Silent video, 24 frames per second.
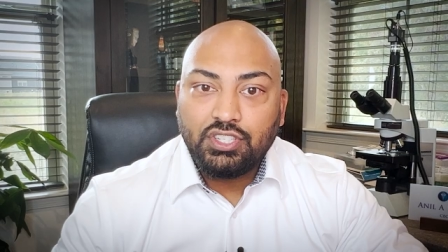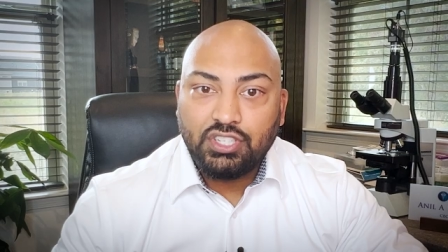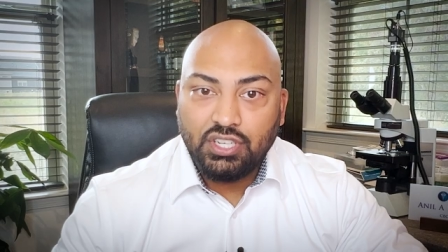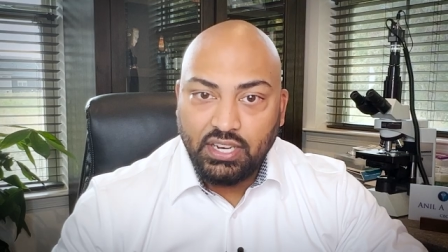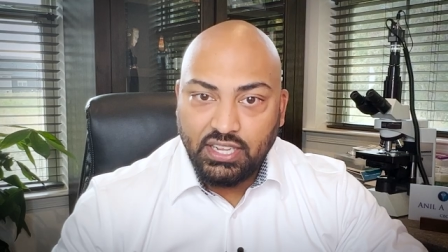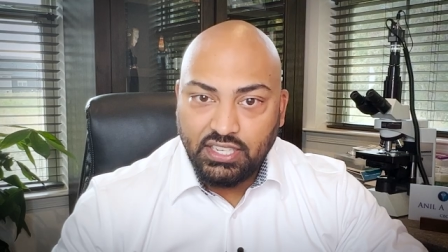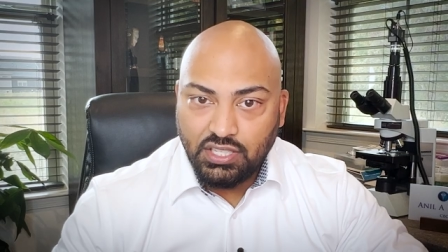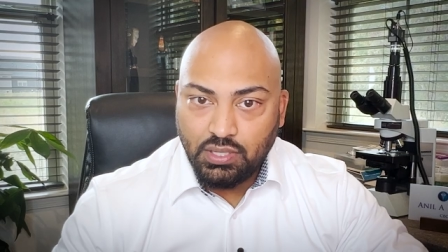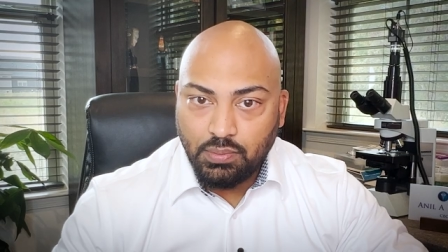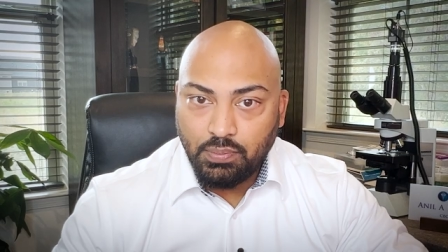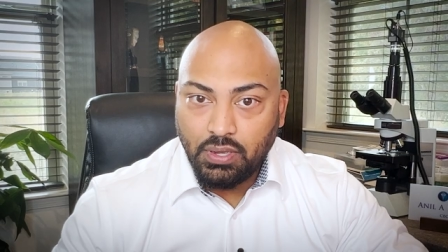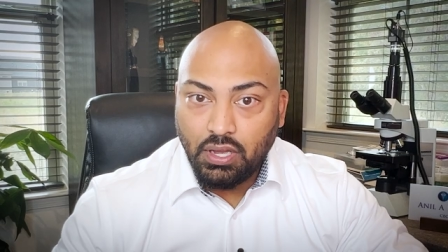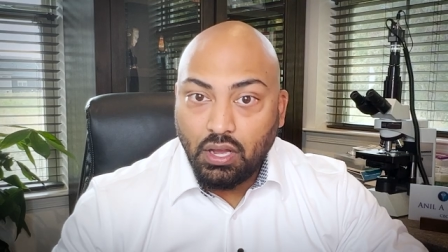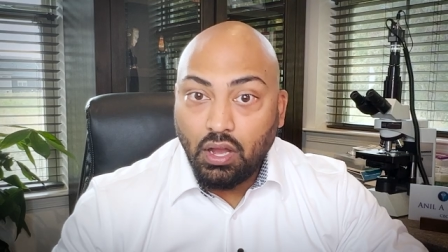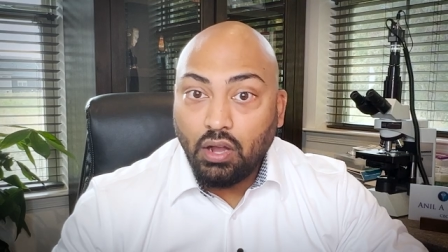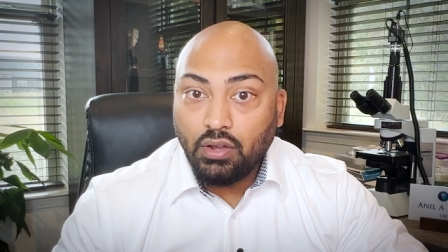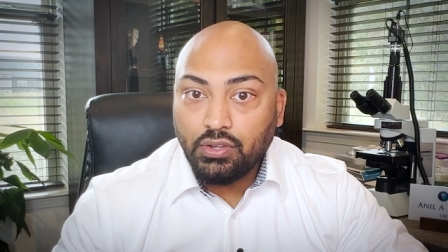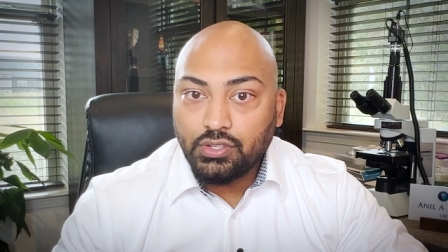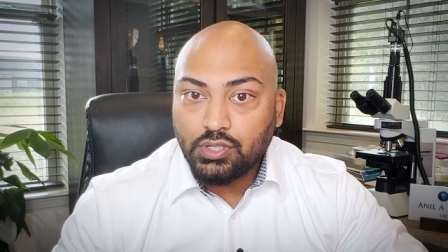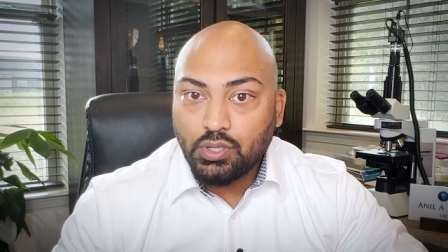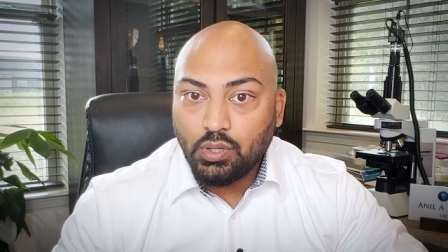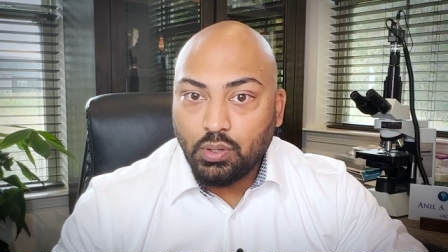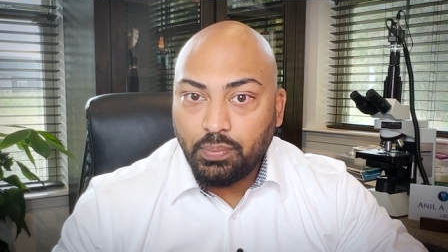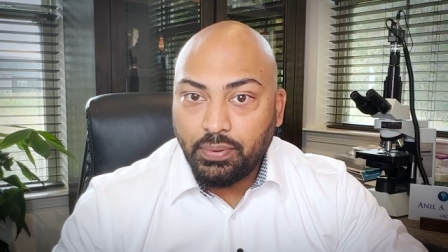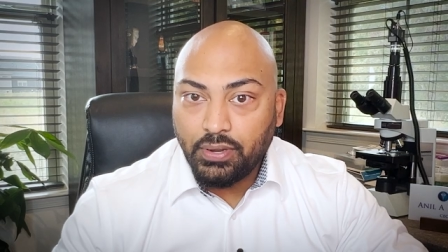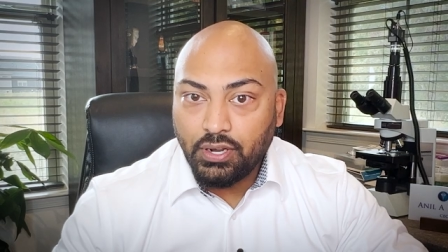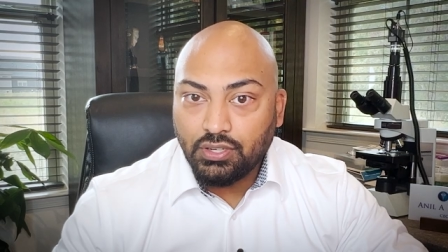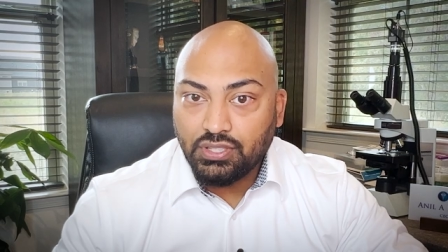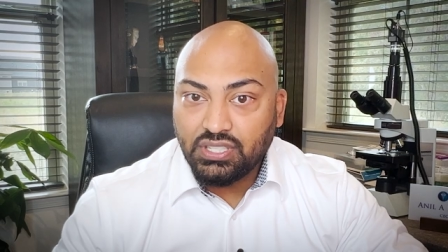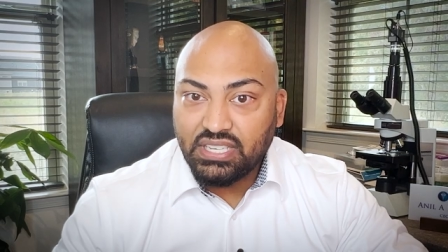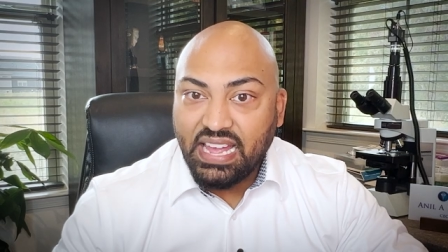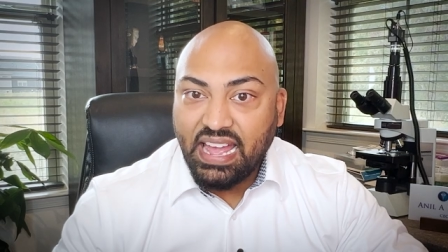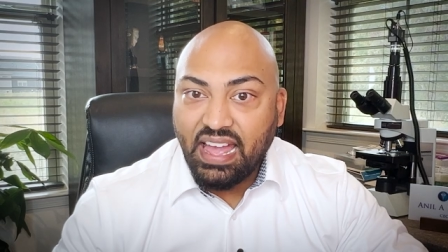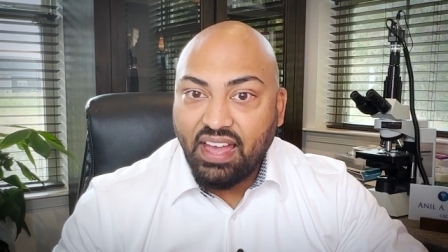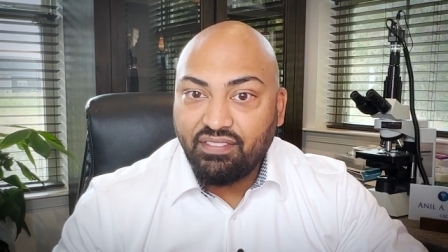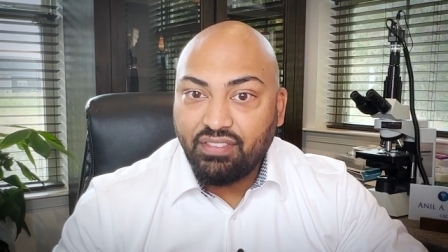Gynostemma also appears
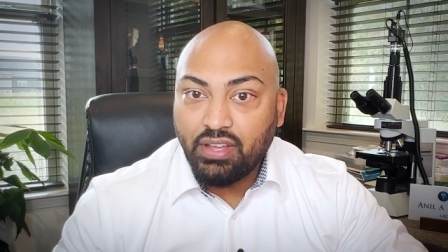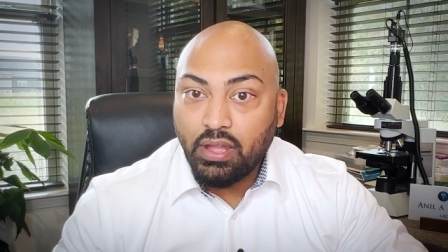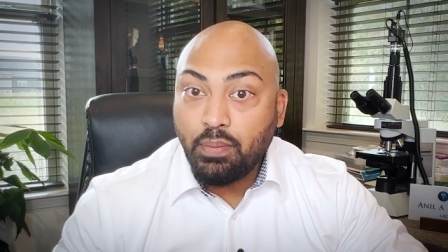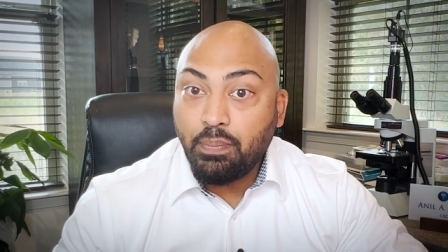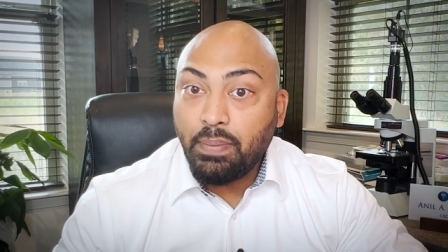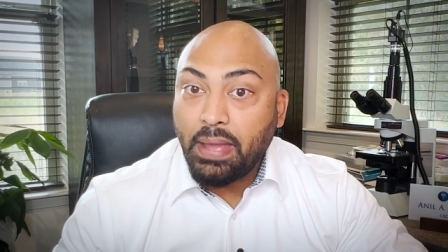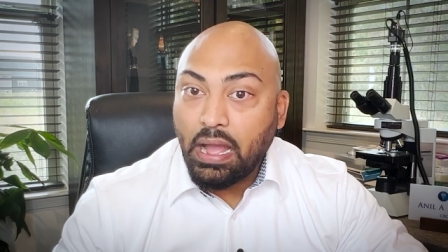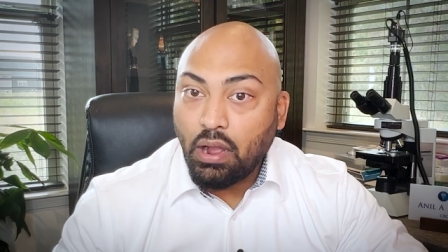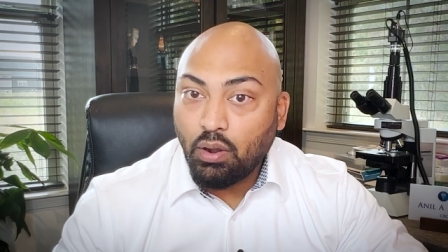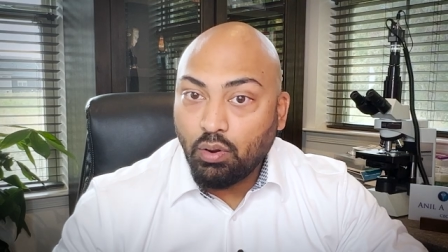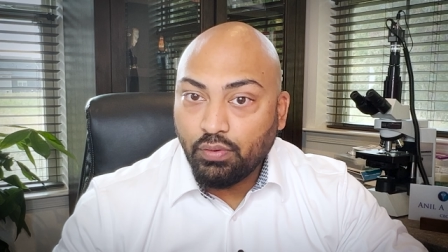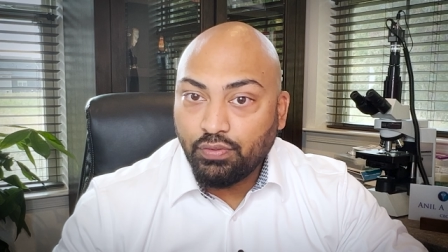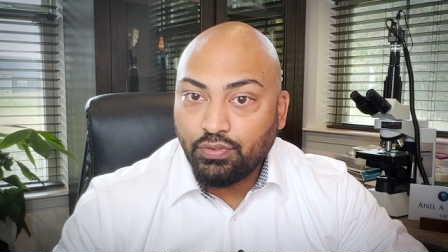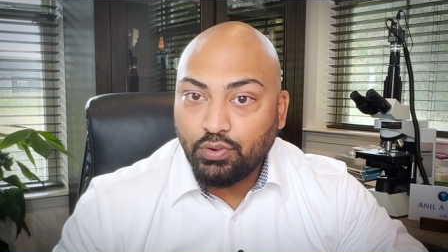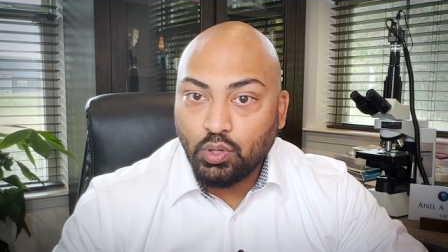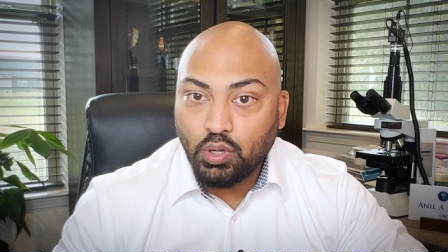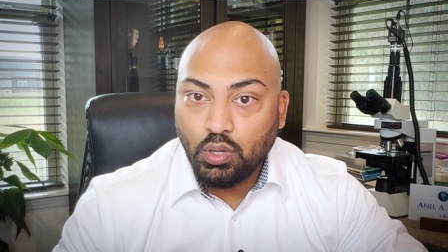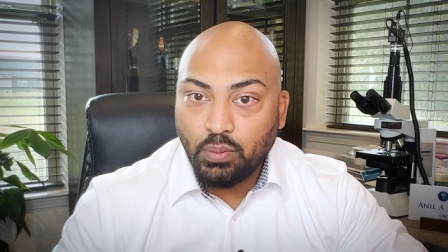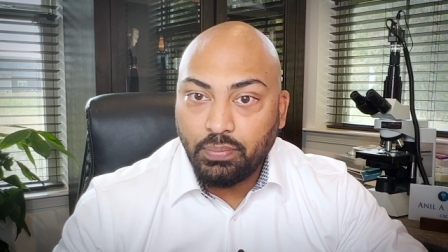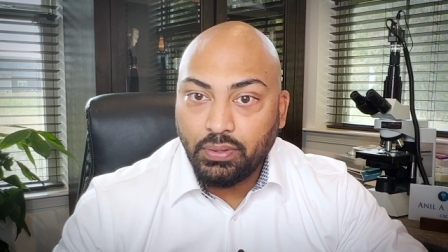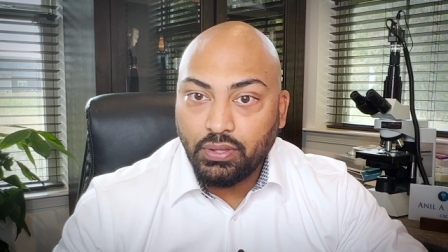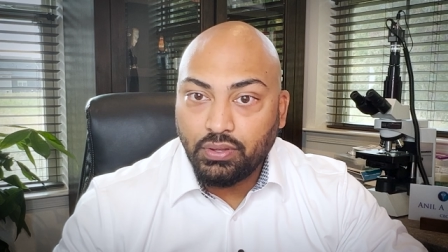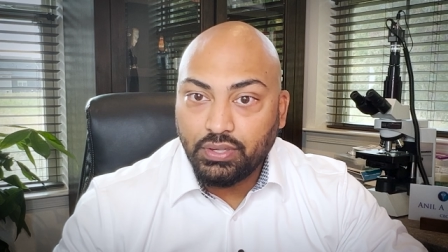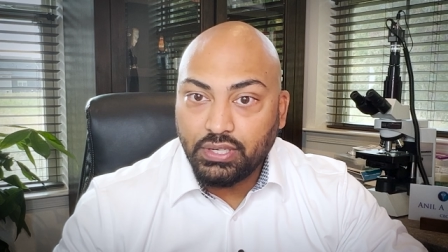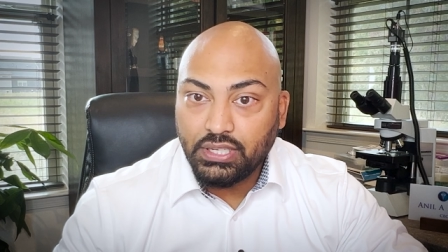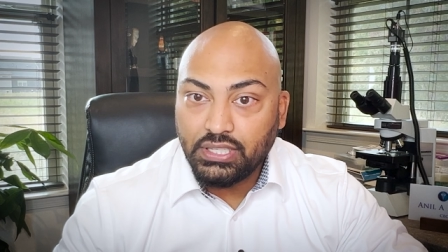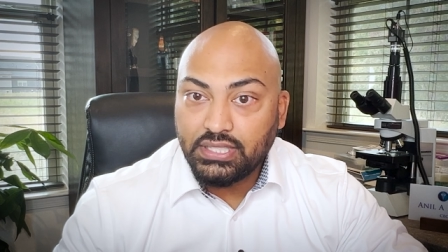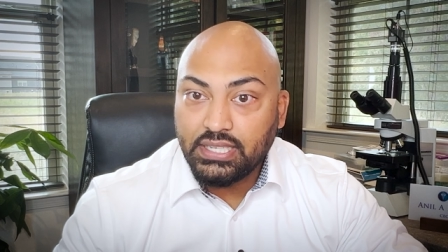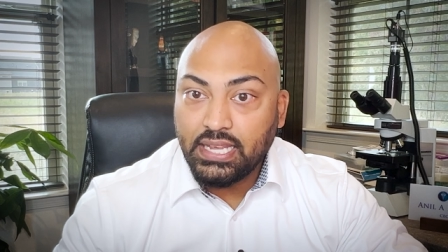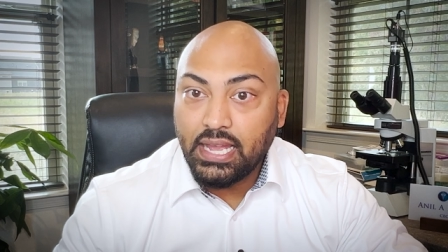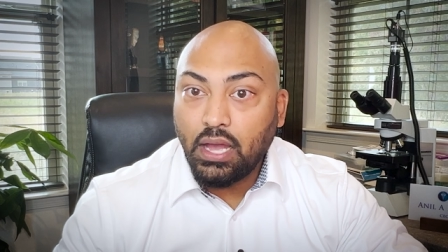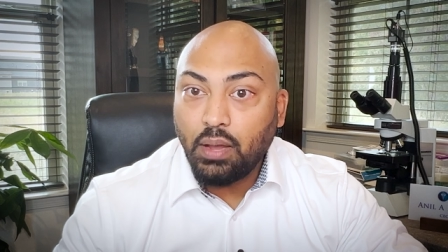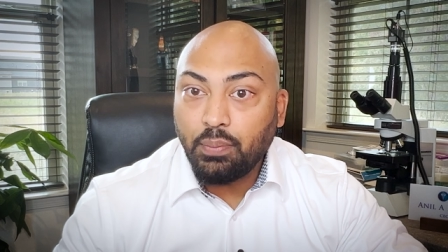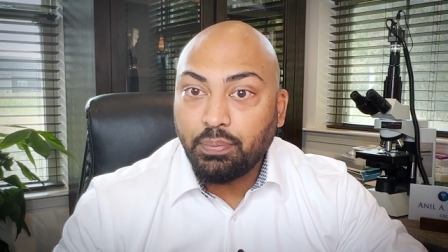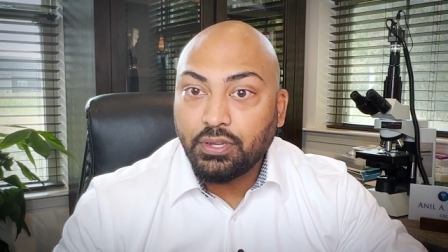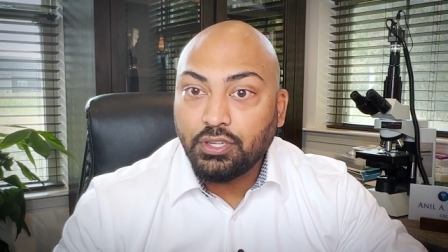to have a powerful ability
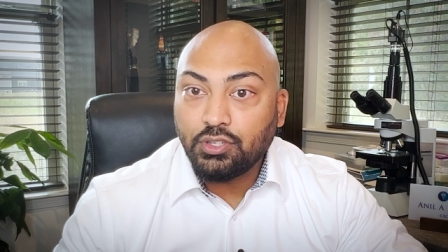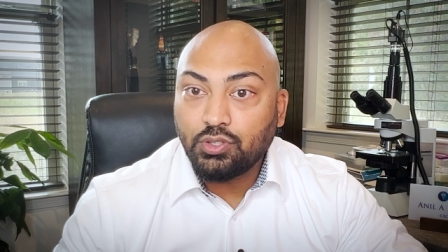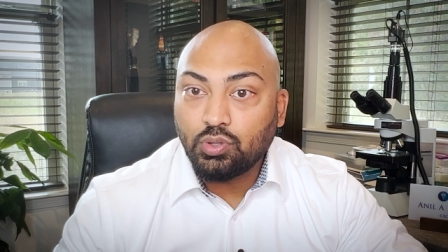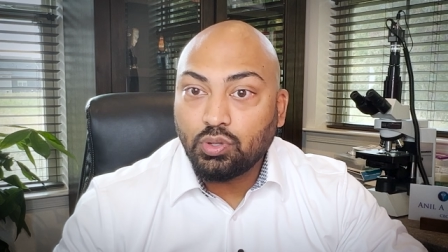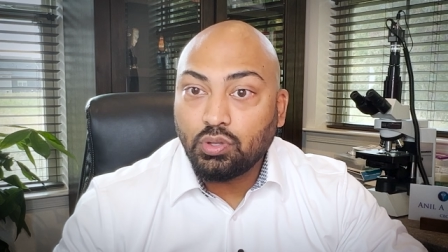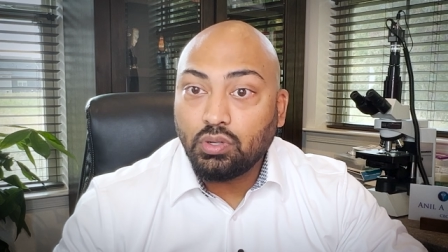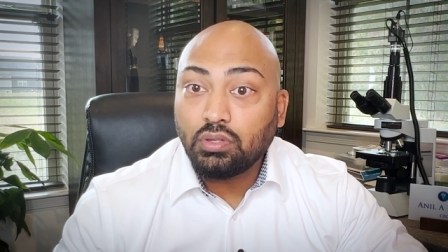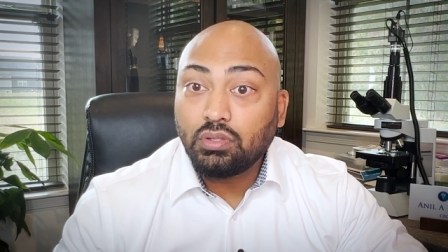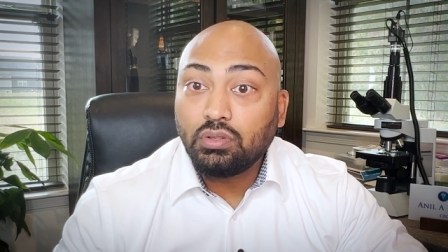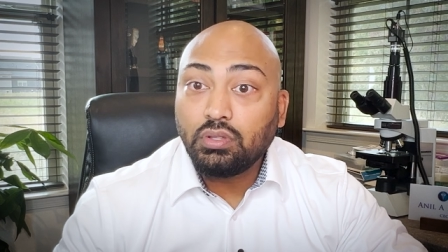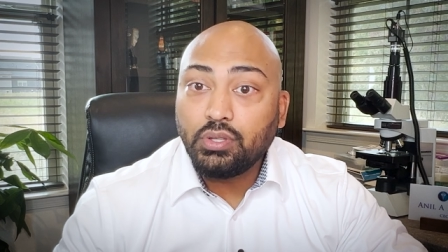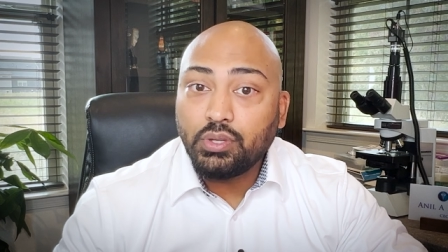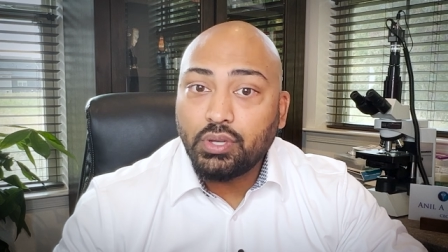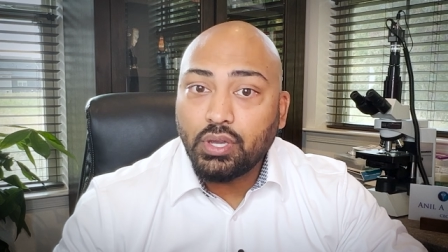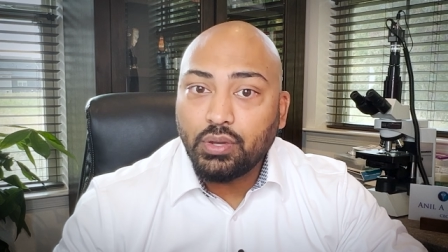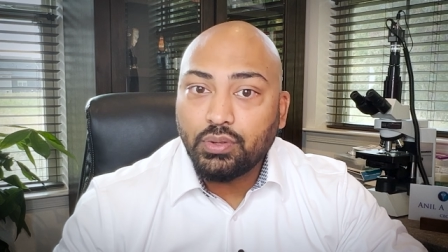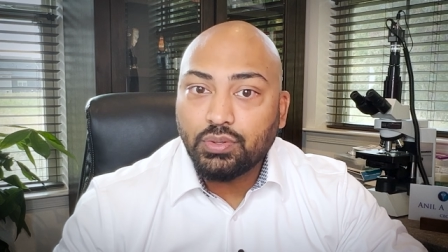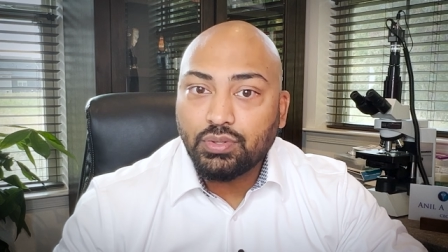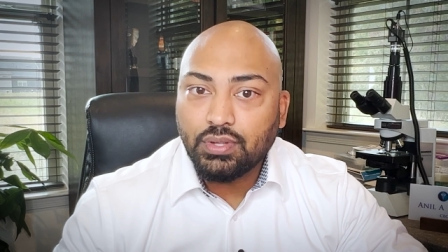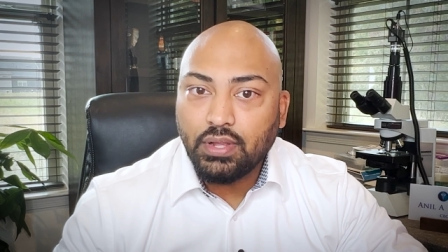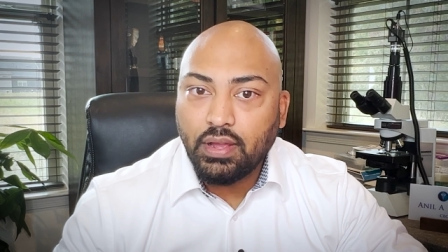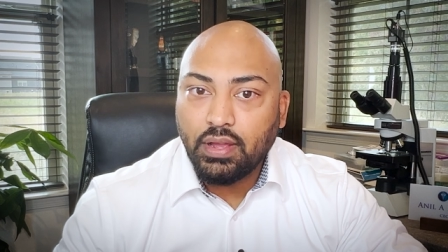to help control glucose